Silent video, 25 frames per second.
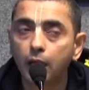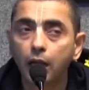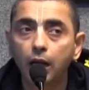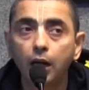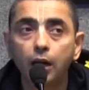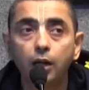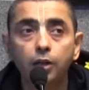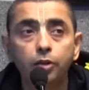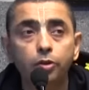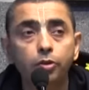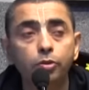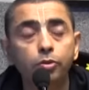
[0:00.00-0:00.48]

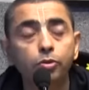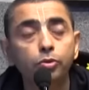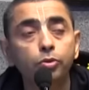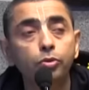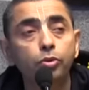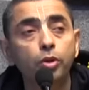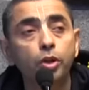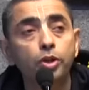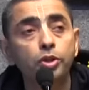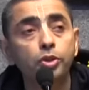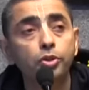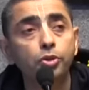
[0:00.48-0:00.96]
our true
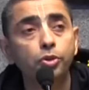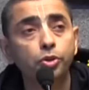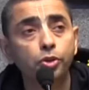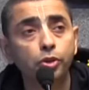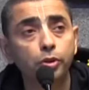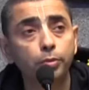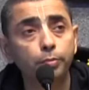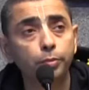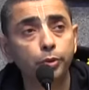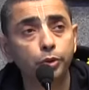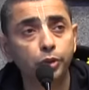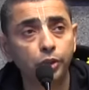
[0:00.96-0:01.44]

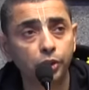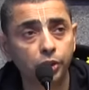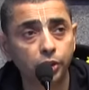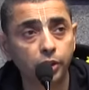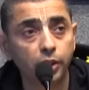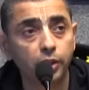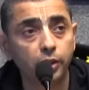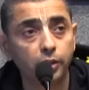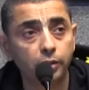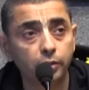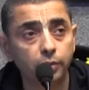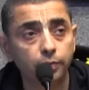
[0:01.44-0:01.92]
constitutional
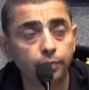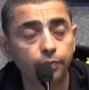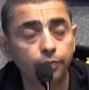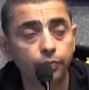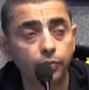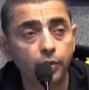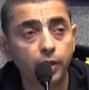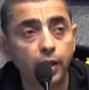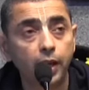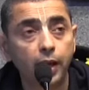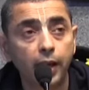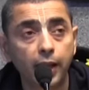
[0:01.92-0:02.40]
position
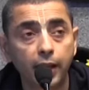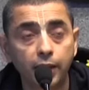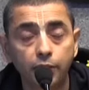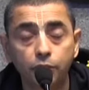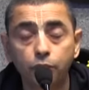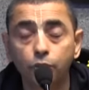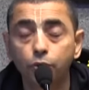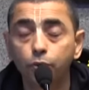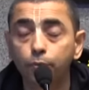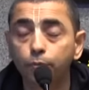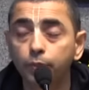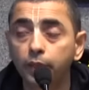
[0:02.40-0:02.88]

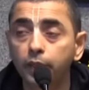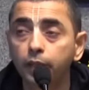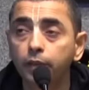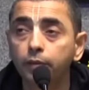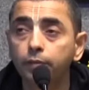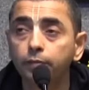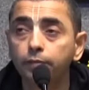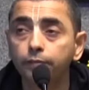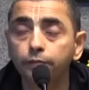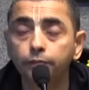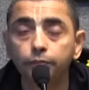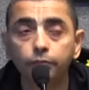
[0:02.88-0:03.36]
has to be,
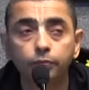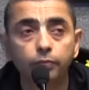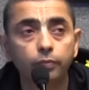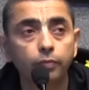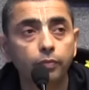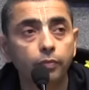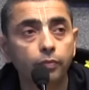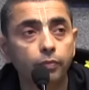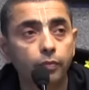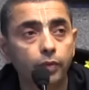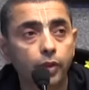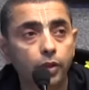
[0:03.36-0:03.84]

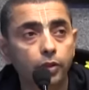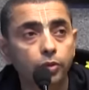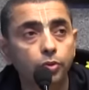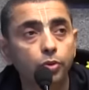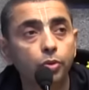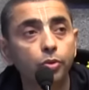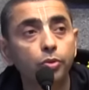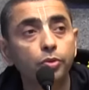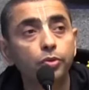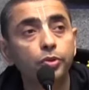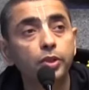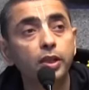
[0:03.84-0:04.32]

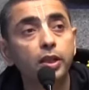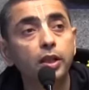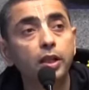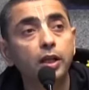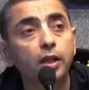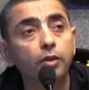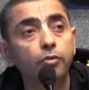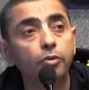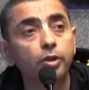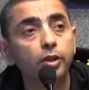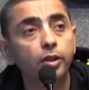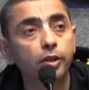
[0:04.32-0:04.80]
so to say,
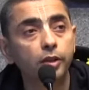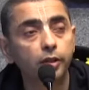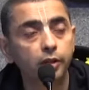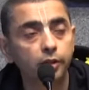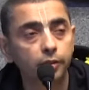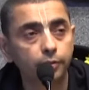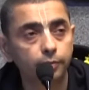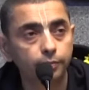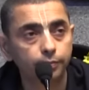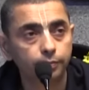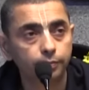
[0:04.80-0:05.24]
covered.